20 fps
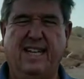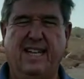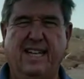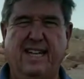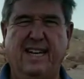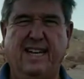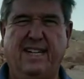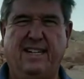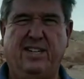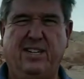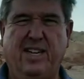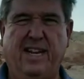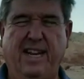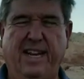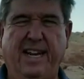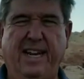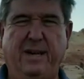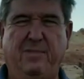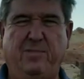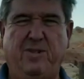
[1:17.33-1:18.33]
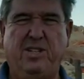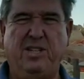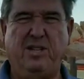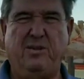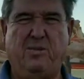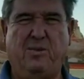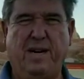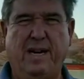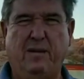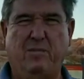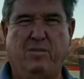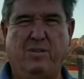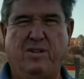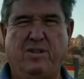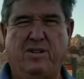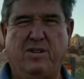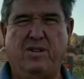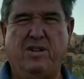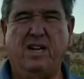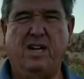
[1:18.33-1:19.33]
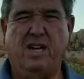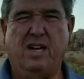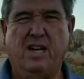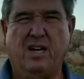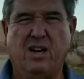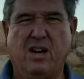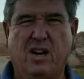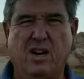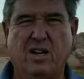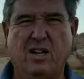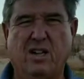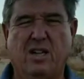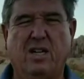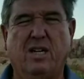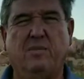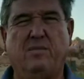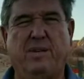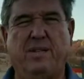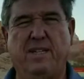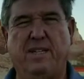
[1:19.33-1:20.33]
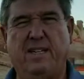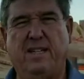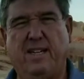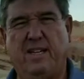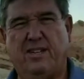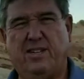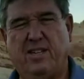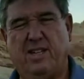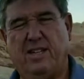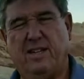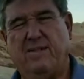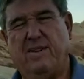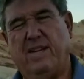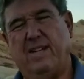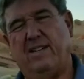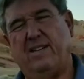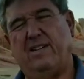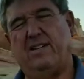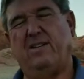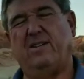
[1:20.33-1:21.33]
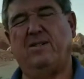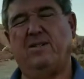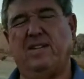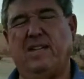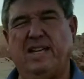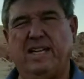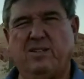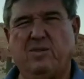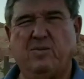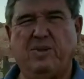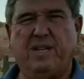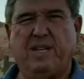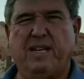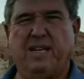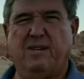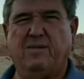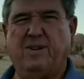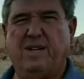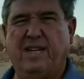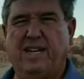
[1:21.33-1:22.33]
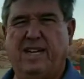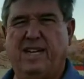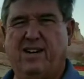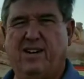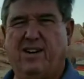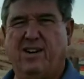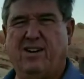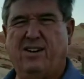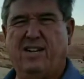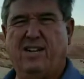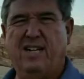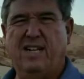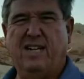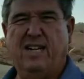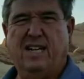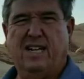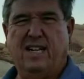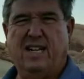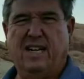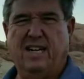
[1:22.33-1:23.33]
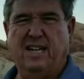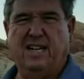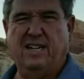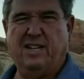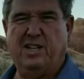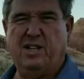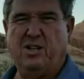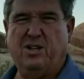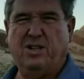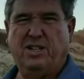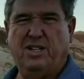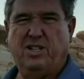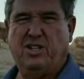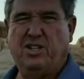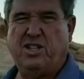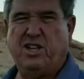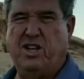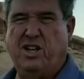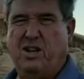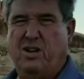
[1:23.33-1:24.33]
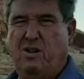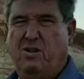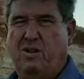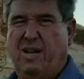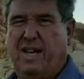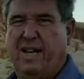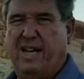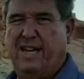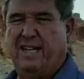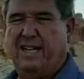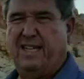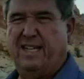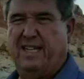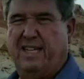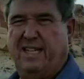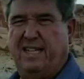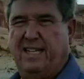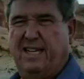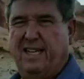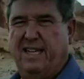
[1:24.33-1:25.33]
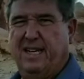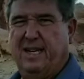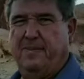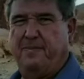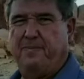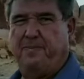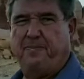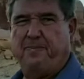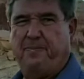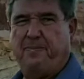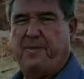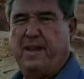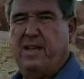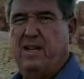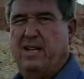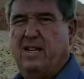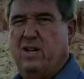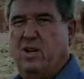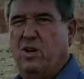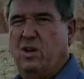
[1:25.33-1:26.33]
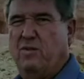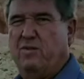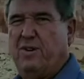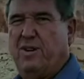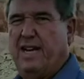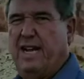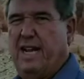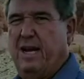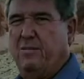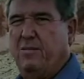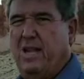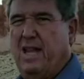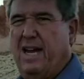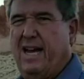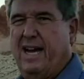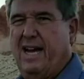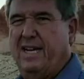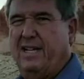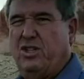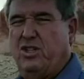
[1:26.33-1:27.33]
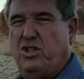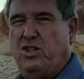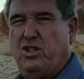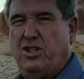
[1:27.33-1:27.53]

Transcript: an AMC Rambler car club in Southern Nevada too. And last weekend we had our yearly show at the Hoover Dam Lodge,